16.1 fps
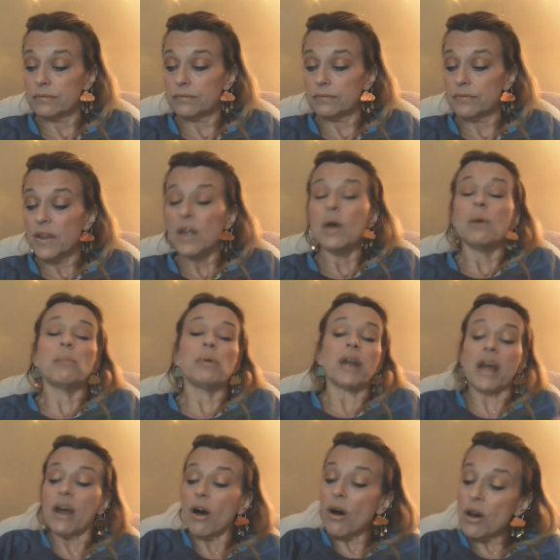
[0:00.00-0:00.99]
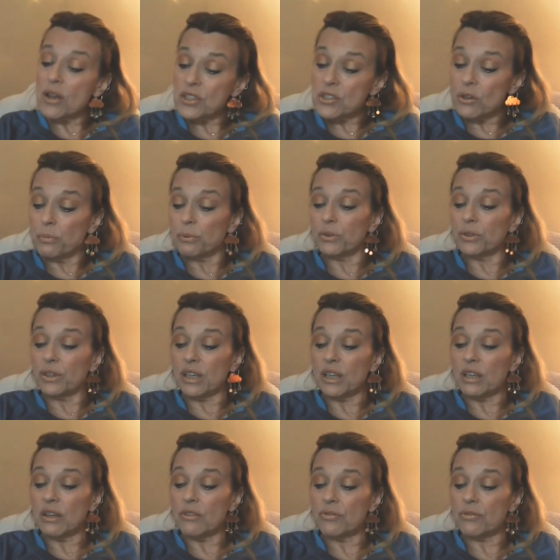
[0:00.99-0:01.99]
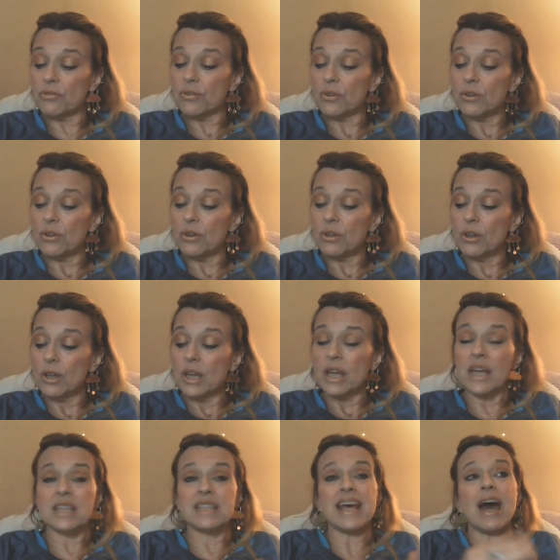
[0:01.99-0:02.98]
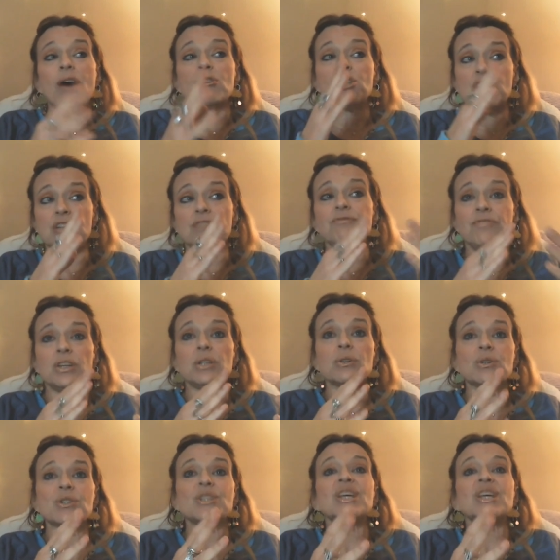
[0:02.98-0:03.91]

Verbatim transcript: But I also believe it's how she feels